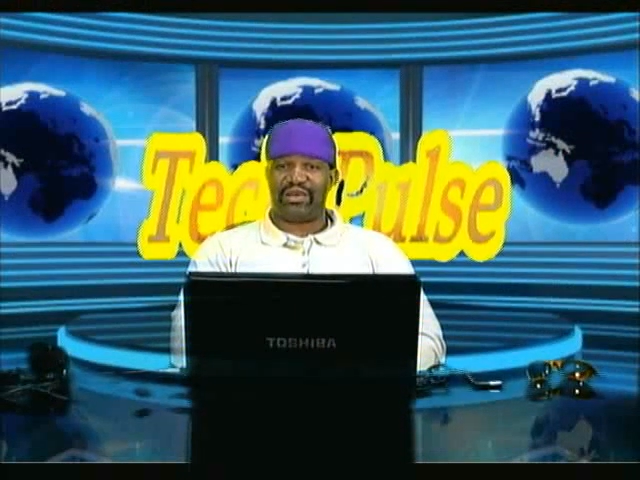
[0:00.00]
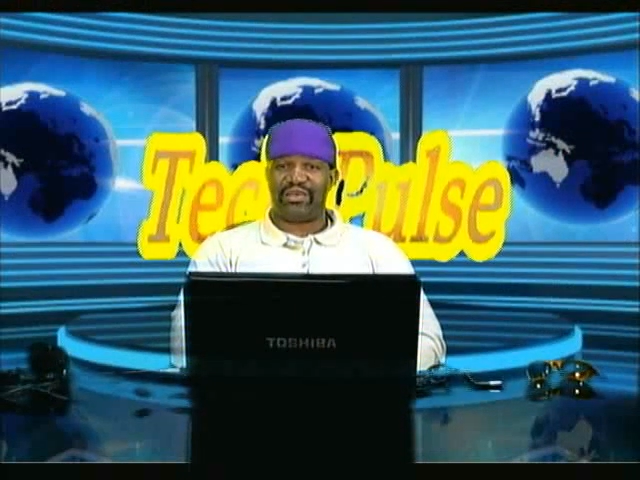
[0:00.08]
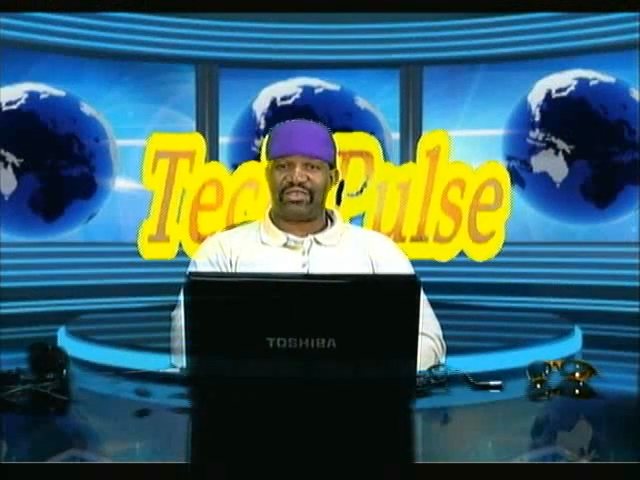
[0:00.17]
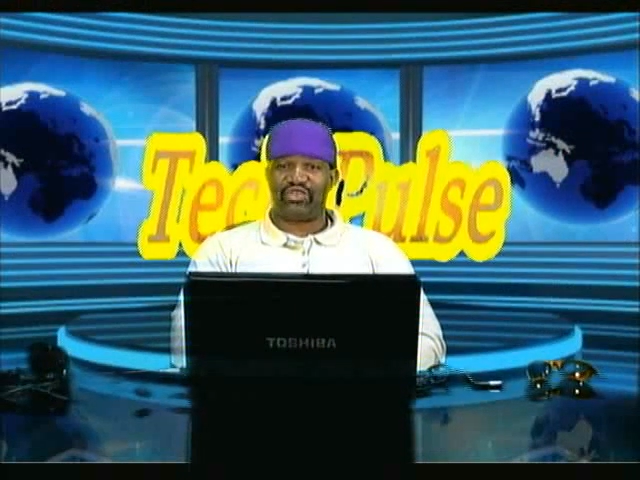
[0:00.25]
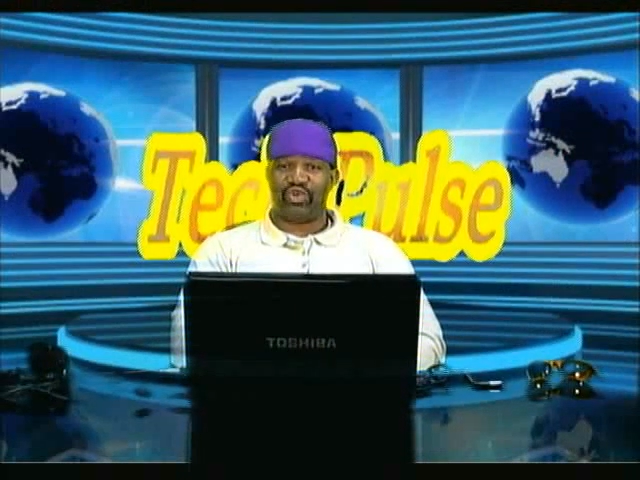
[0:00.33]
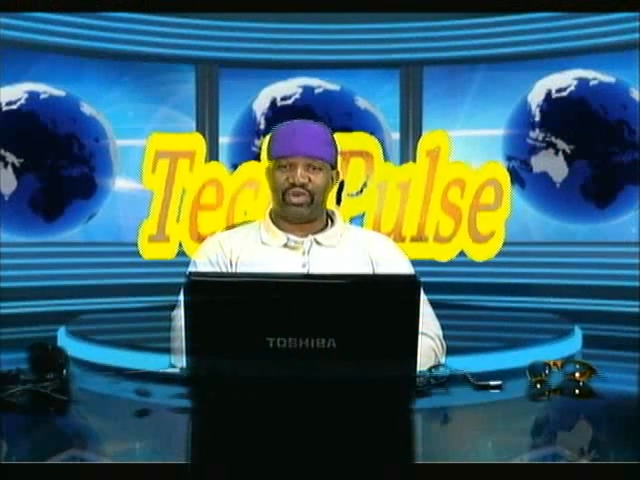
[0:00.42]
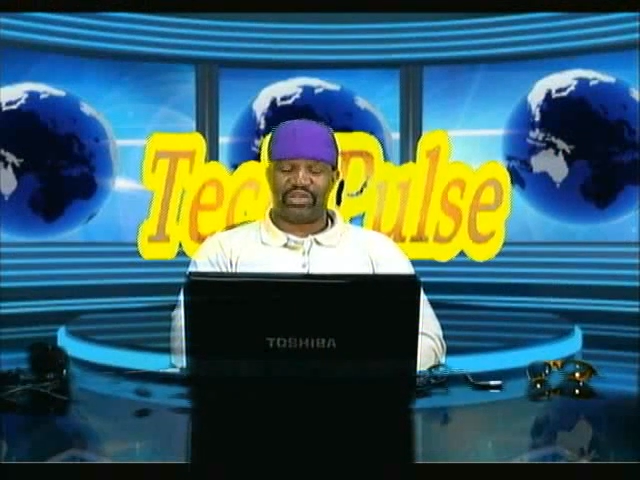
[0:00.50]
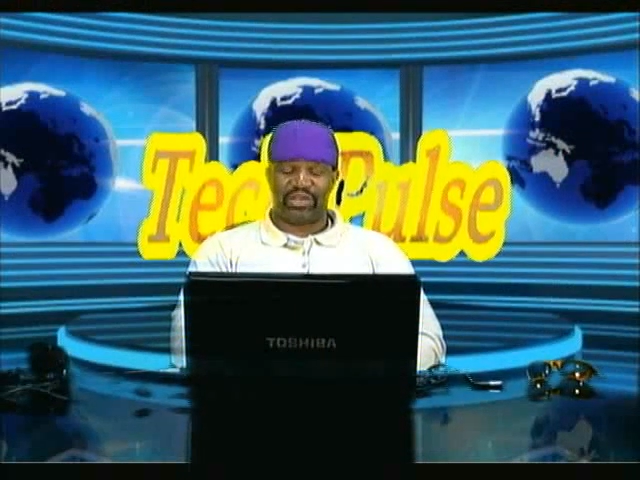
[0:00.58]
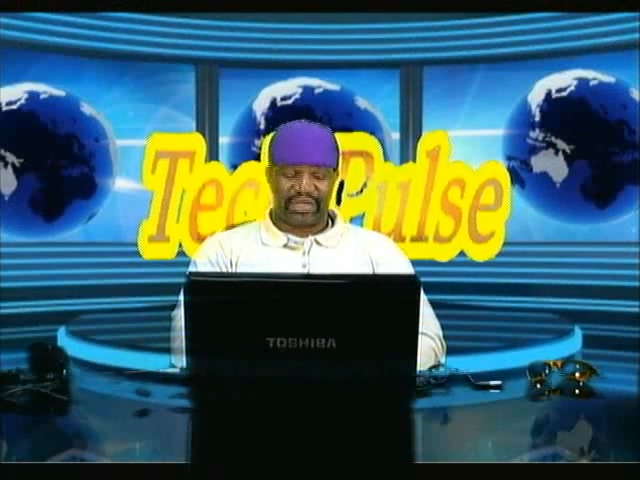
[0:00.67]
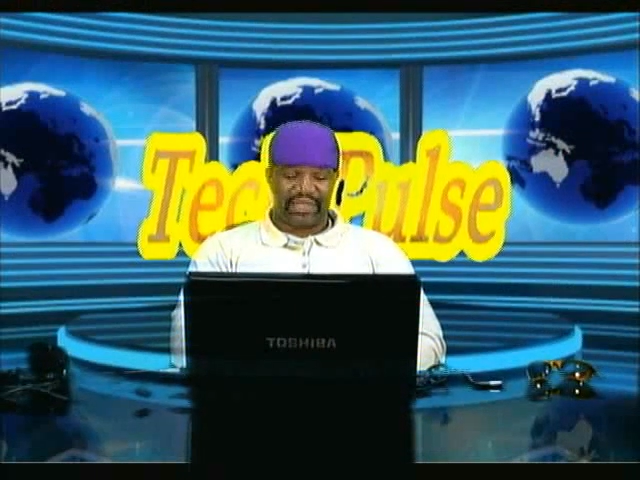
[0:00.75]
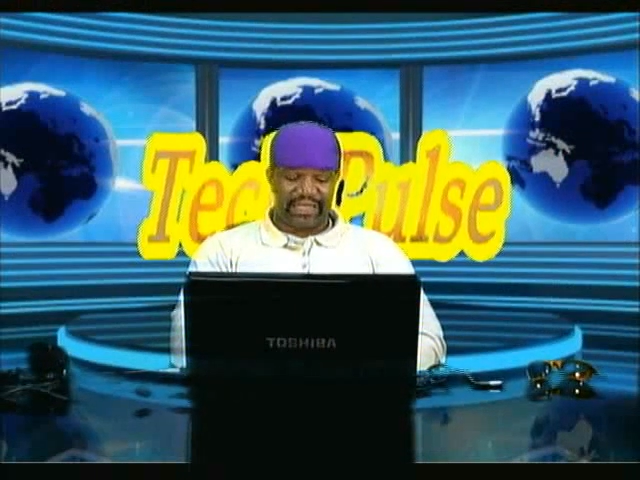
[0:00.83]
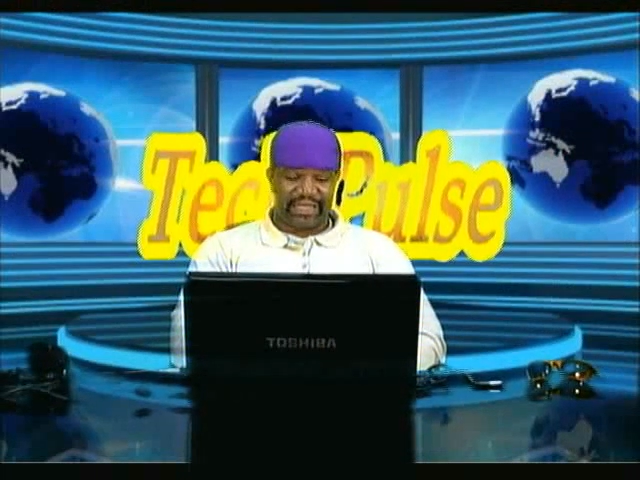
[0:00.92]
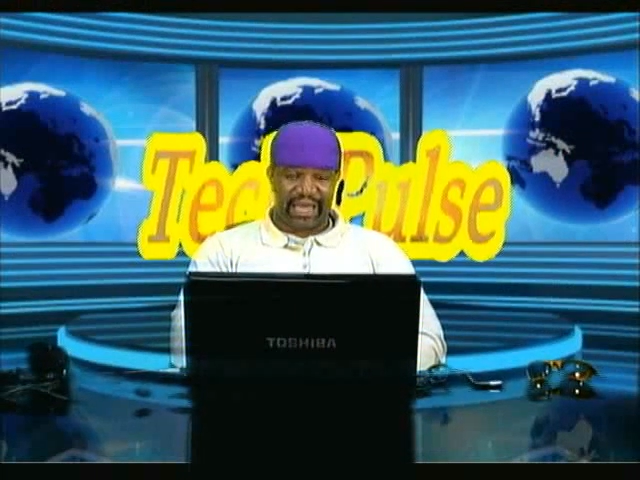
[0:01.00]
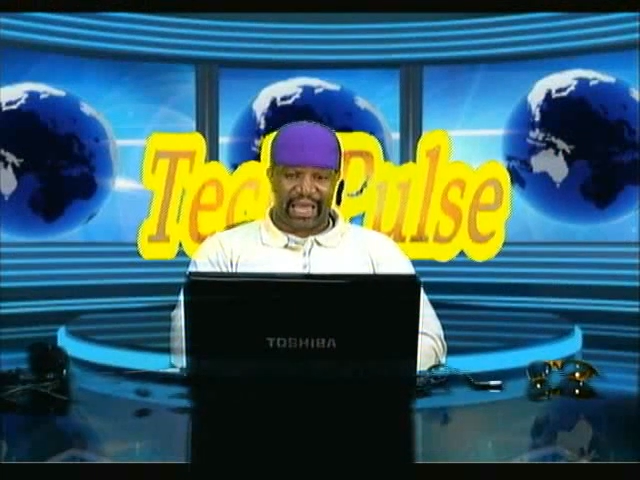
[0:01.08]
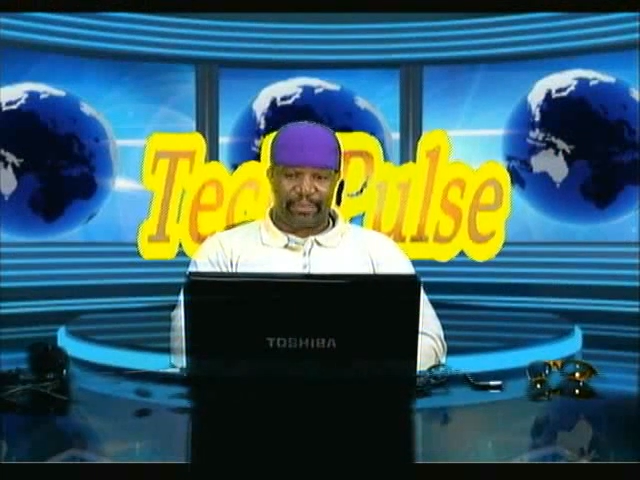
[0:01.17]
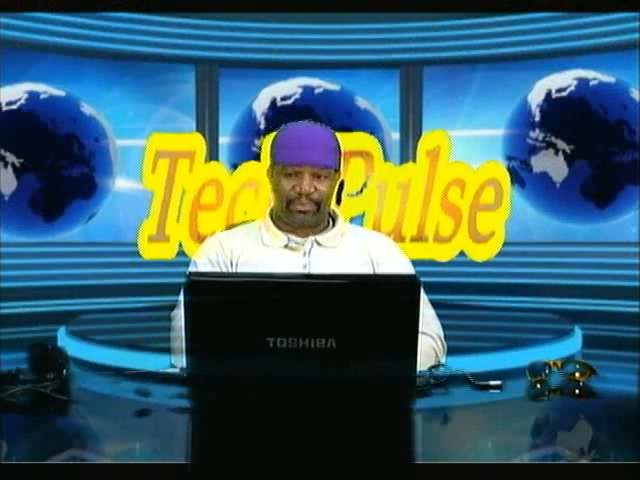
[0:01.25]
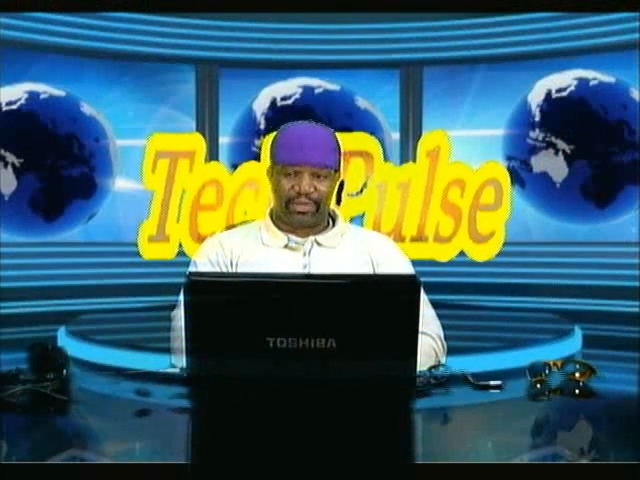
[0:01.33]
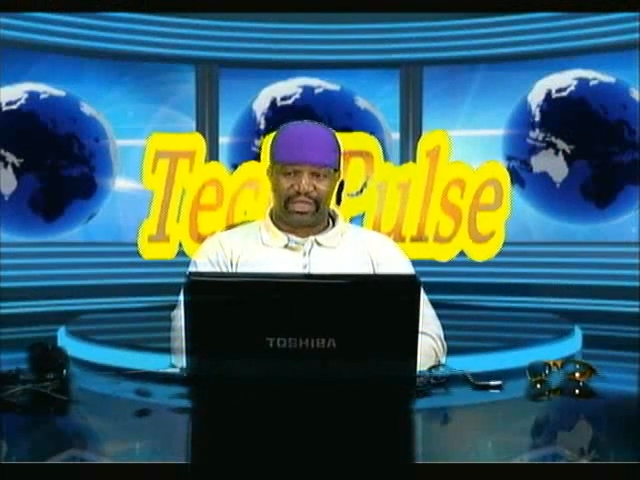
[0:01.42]
is going to lead
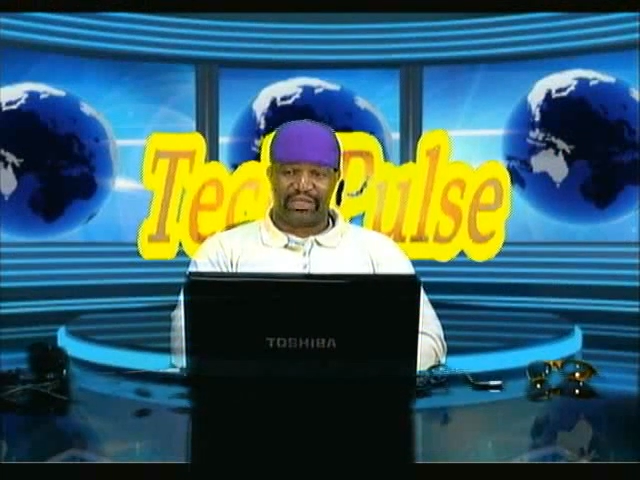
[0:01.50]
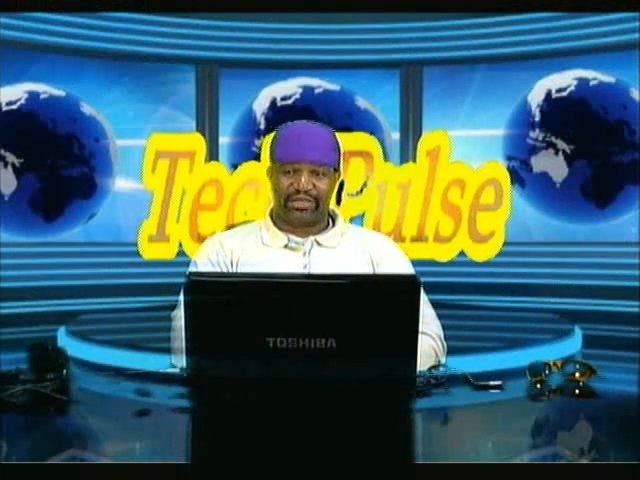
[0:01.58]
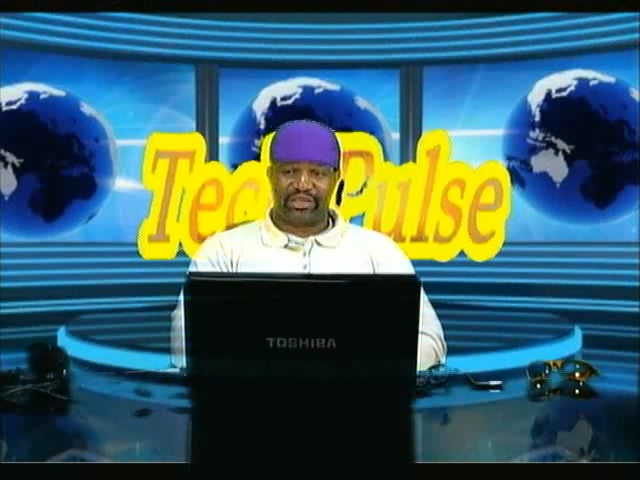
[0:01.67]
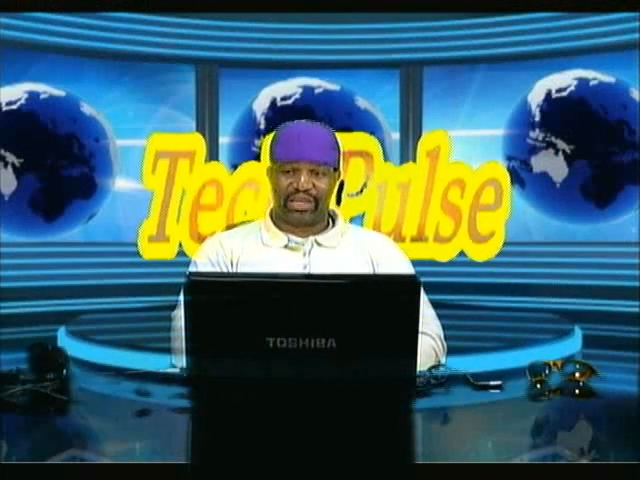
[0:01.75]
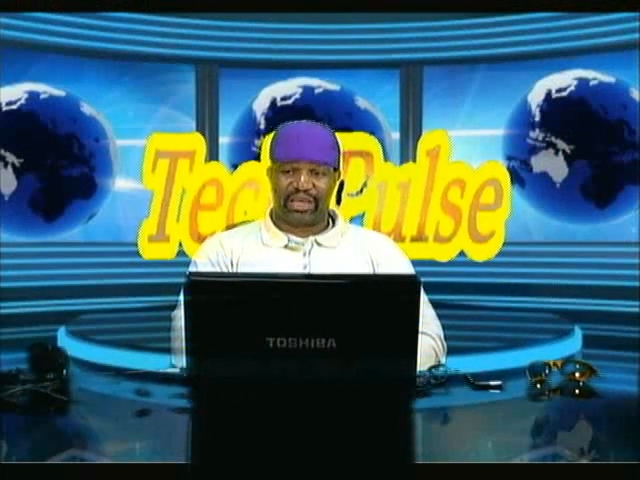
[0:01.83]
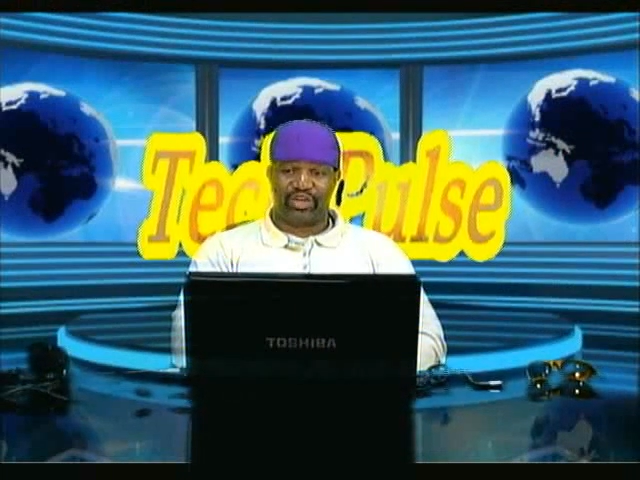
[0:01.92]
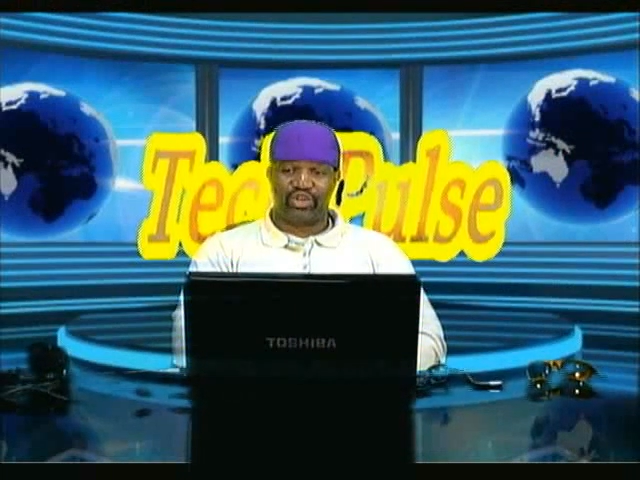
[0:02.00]
Apple into the